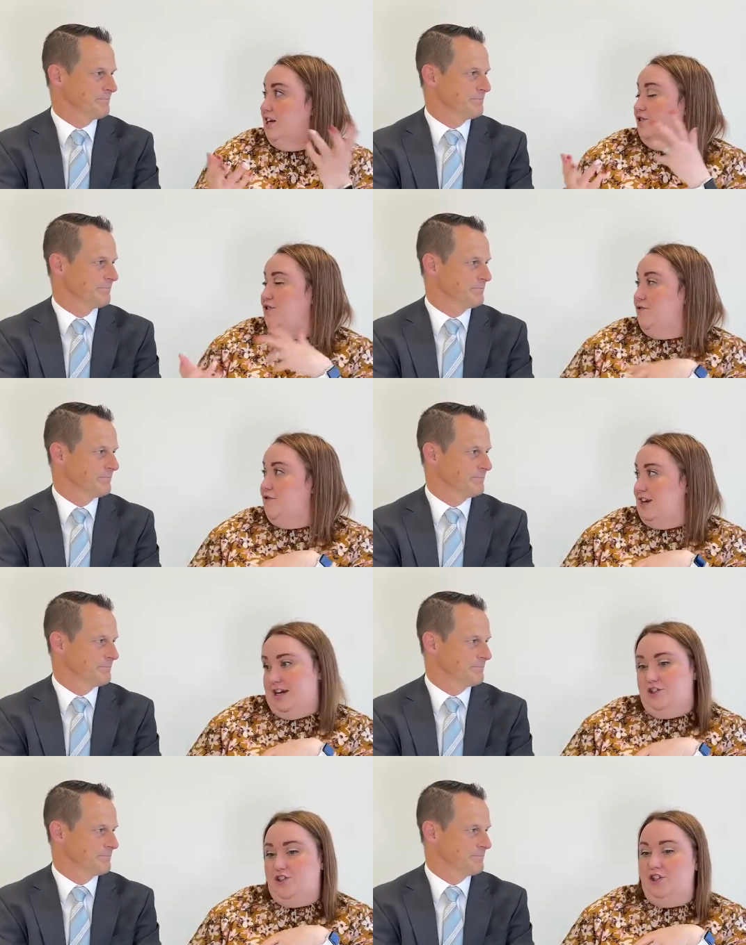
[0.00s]
Speaker 1: also
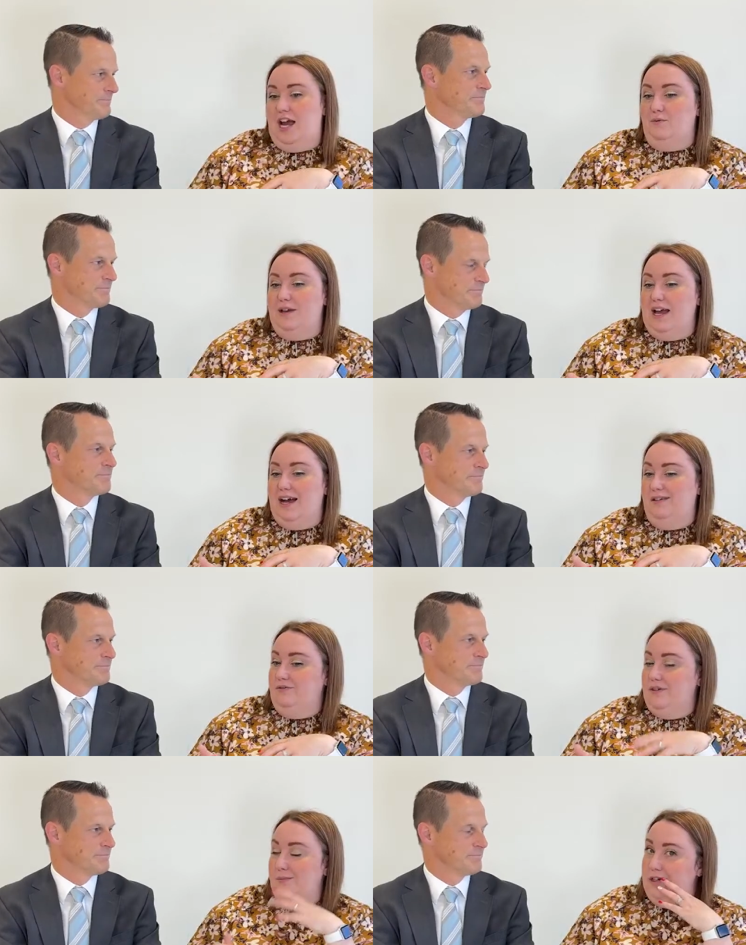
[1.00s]
finish. And we have
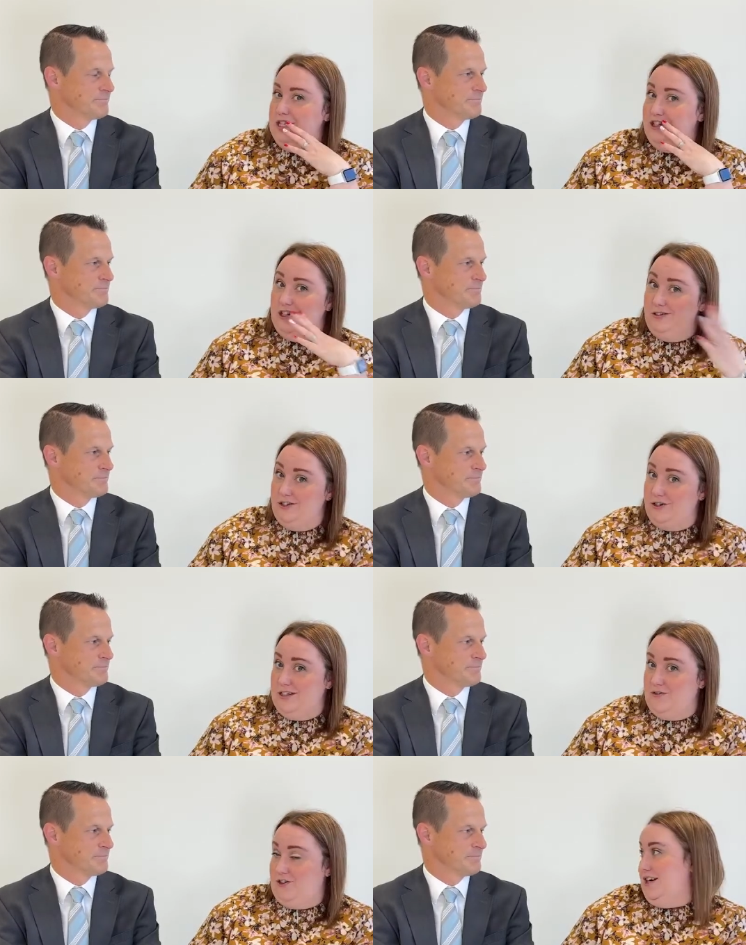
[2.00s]
a pretty generous
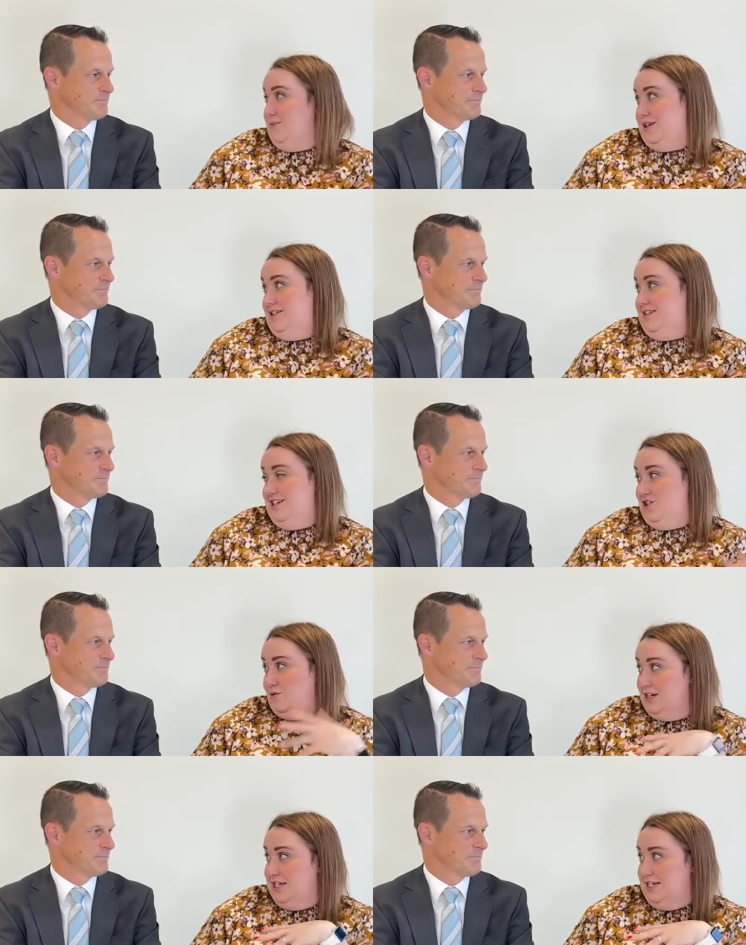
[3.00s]
transfer credit policy. Do you
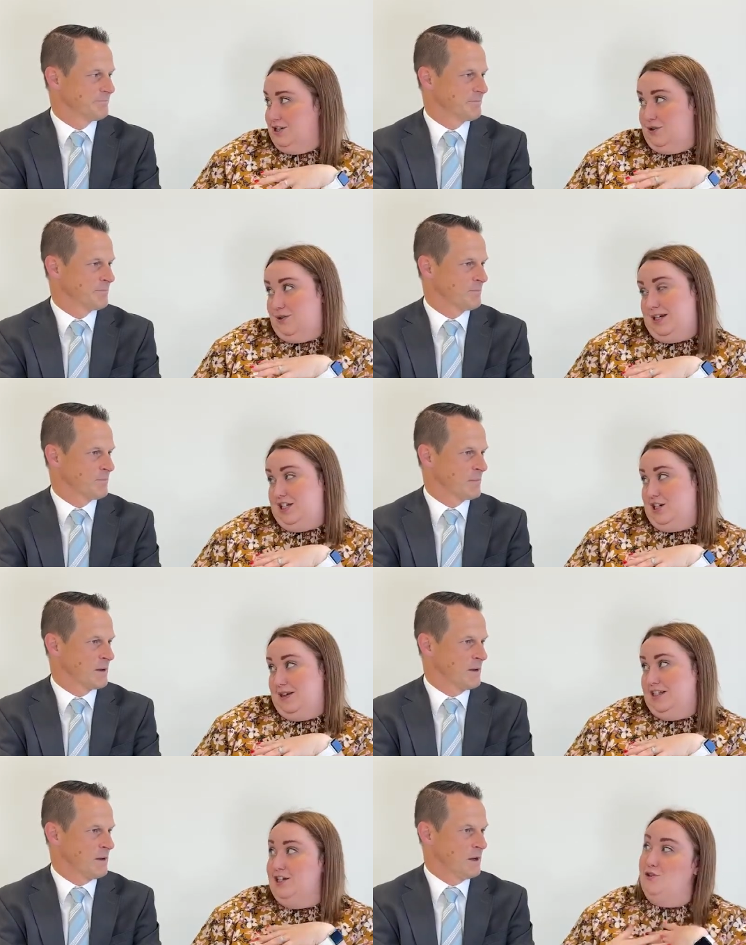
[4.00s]
want to do you want to touch
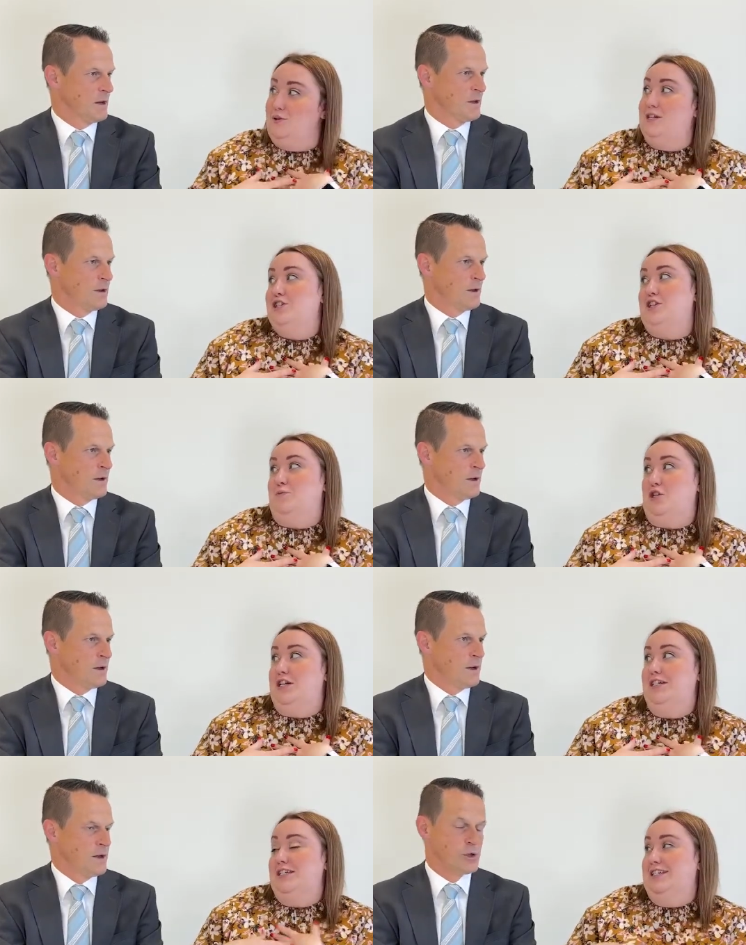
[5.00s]
base on it or do you want me to share more?
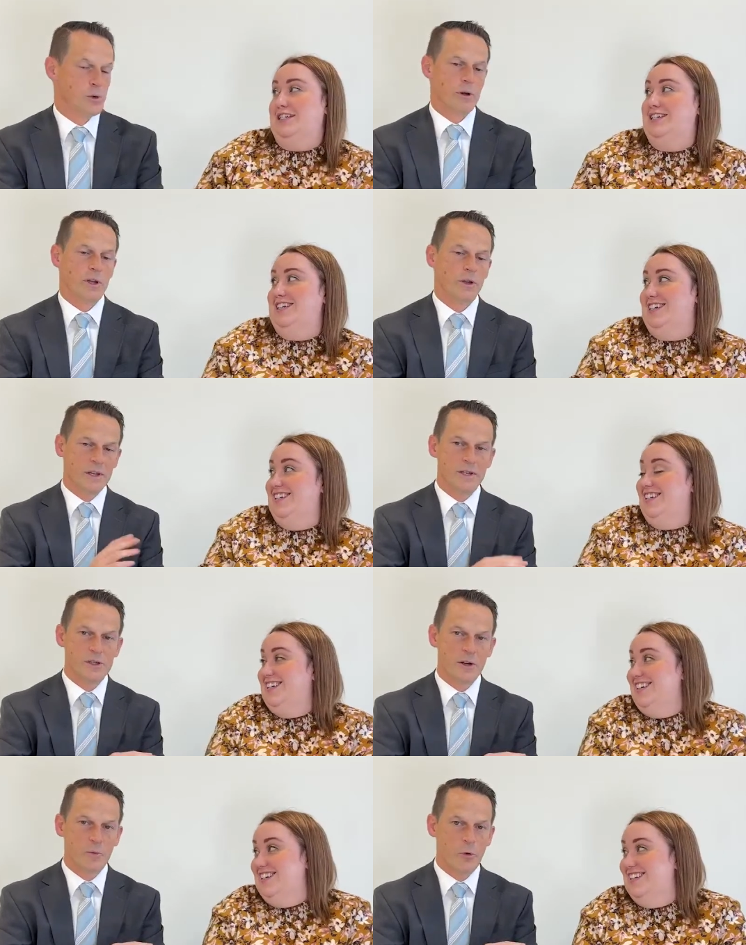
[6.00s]
Speaker 2: Sure, you can
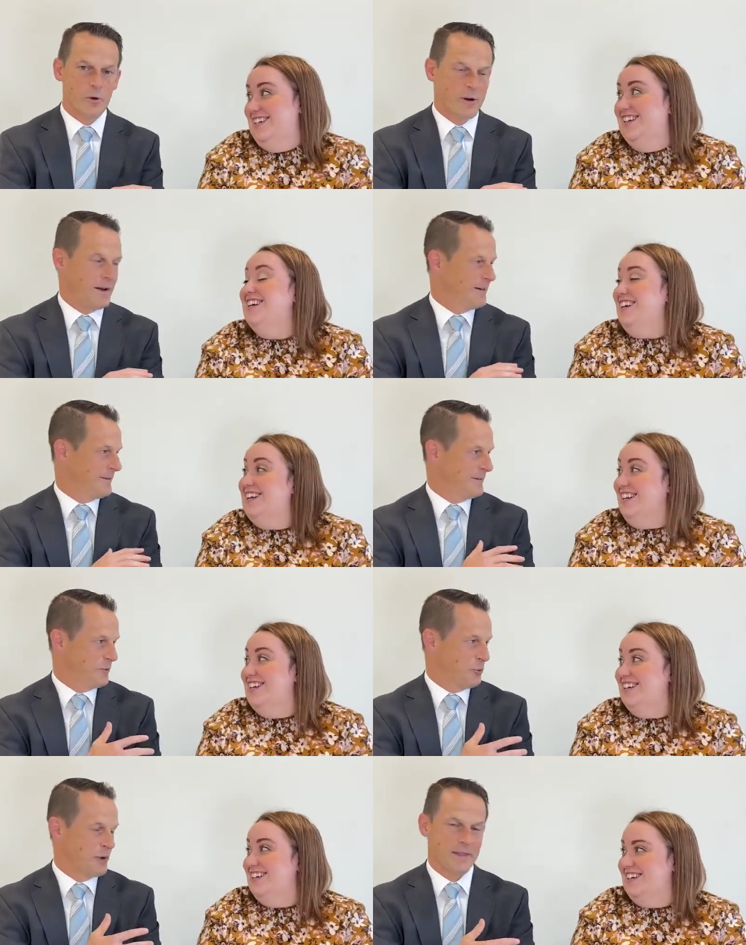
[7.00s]
share more
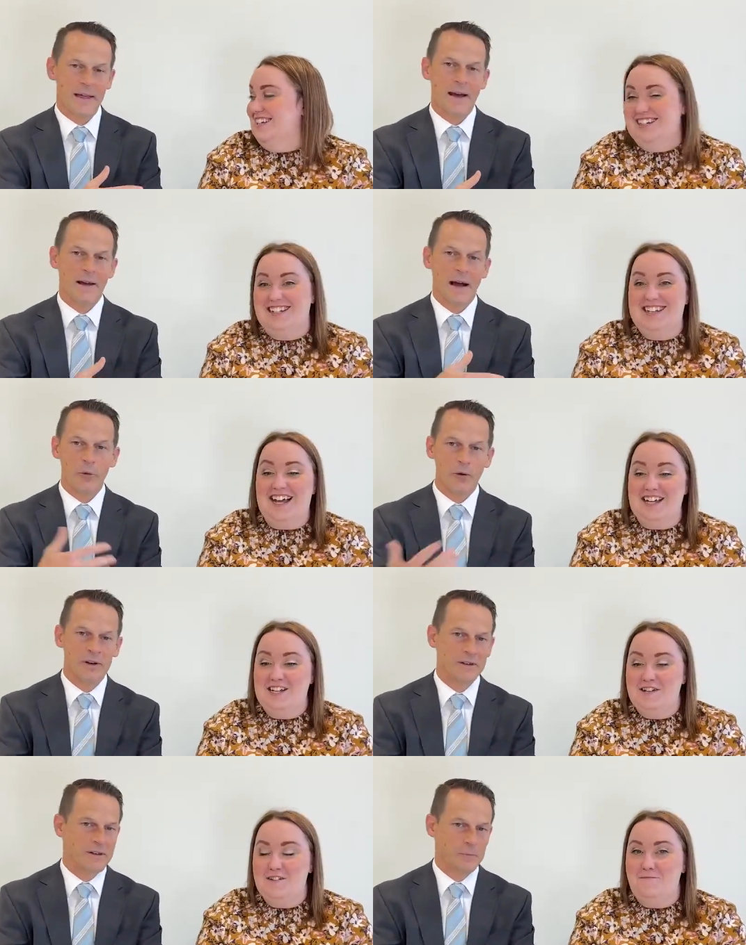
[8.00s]
with that. Yeah. I
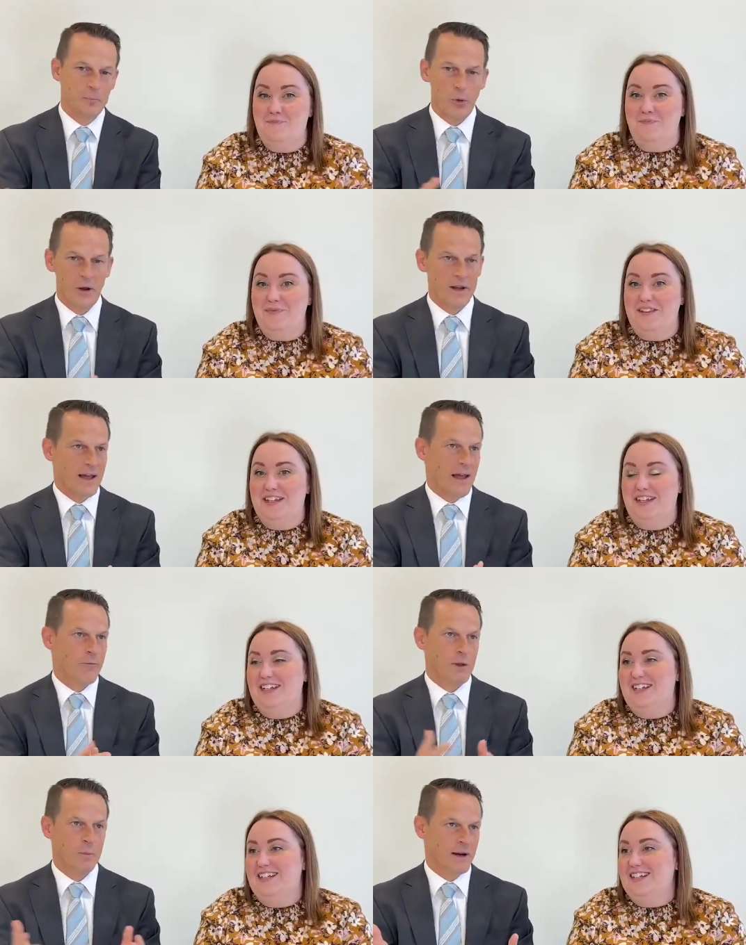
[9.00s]
would point
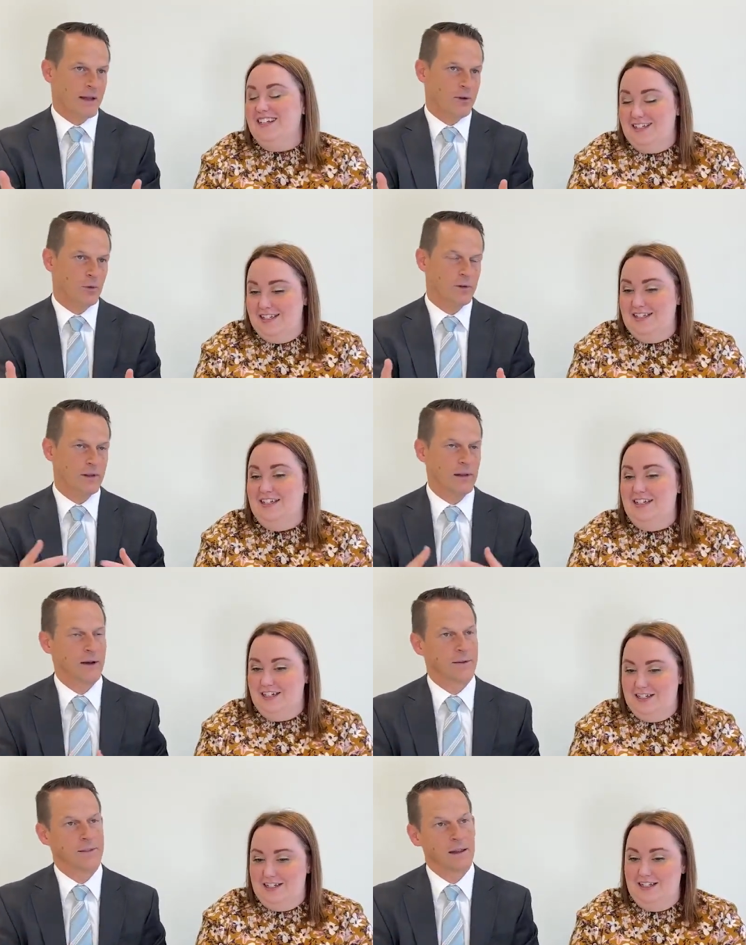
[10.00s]
everybody.
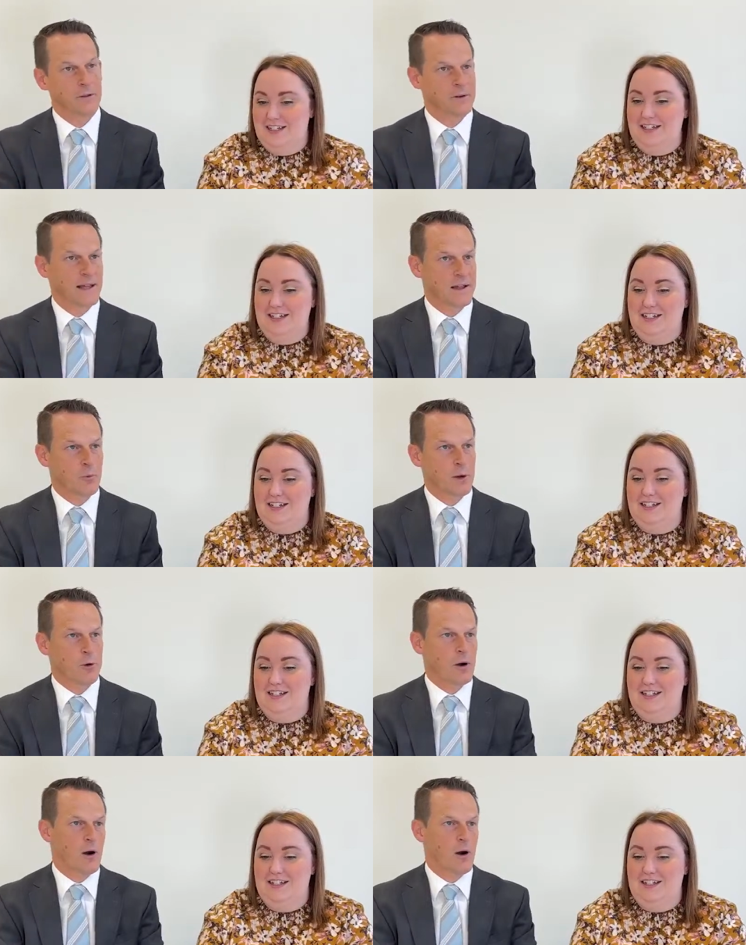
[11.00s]
Uh, the other day we were